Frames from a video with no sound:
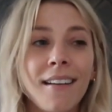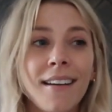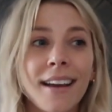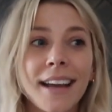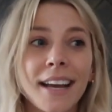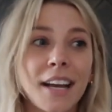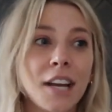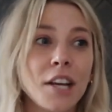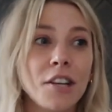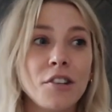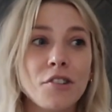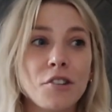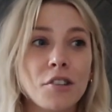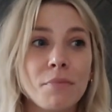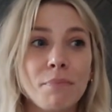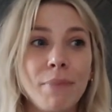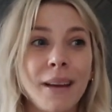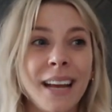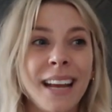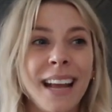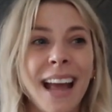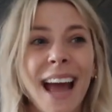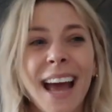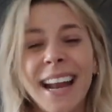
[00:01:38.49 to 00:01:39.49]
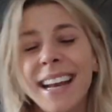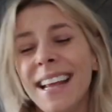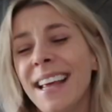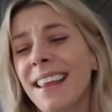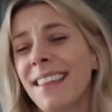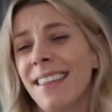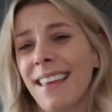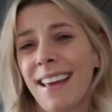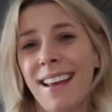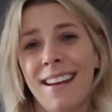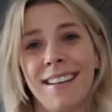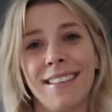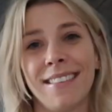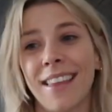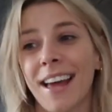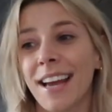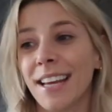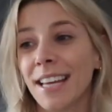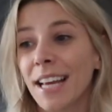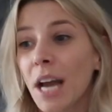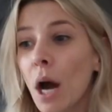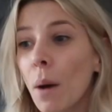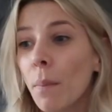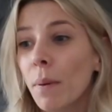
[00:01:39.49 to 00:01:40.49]
It can just be anything.
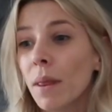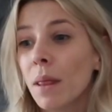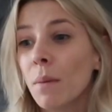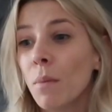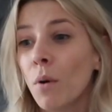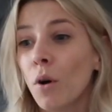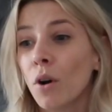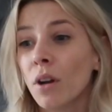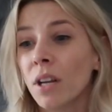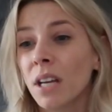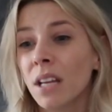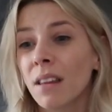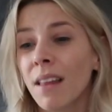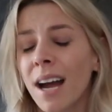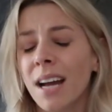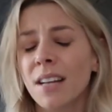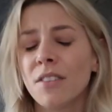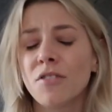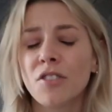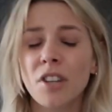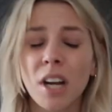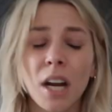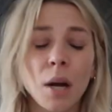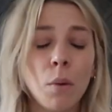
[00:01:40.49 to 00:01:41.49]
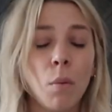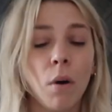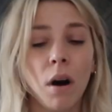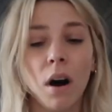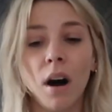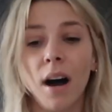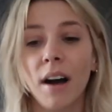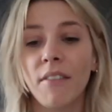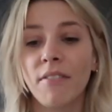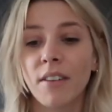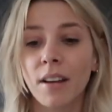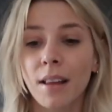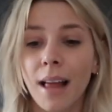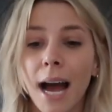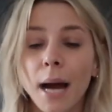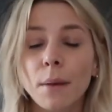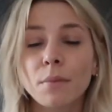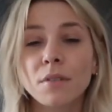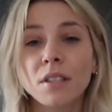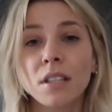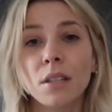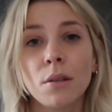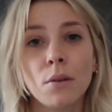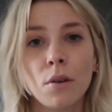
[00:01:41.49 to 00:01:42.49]
Like you get up in the morning, you're like, do you know what, I feel
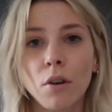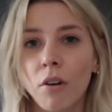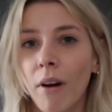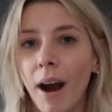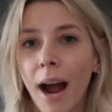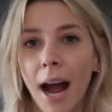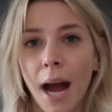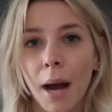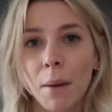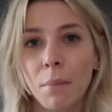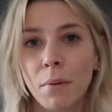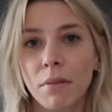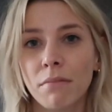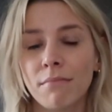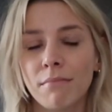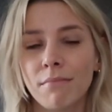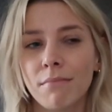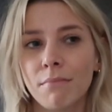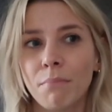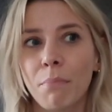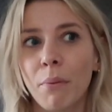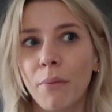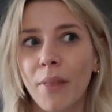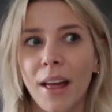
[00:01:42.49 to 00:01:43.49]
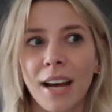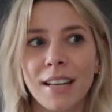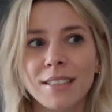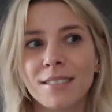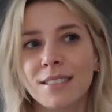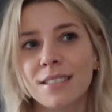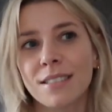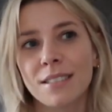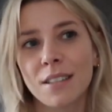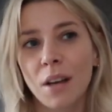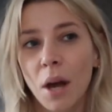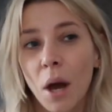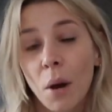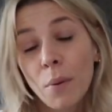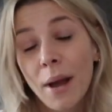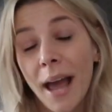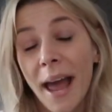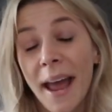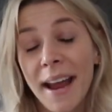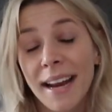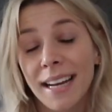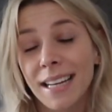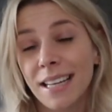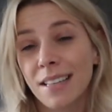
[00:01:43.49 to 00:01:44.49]
absolute crap, but that's
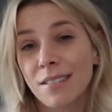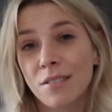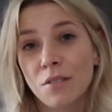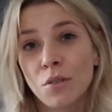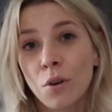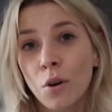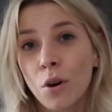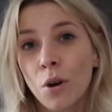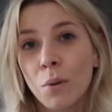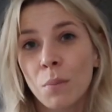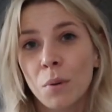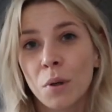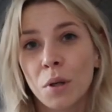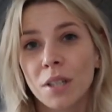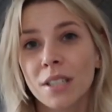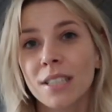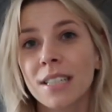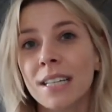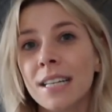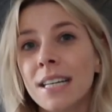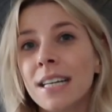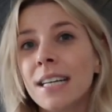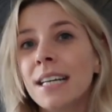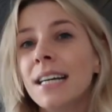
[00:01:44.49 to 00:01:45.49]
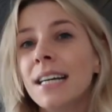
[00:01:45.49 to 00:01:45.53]
okay and it's normal.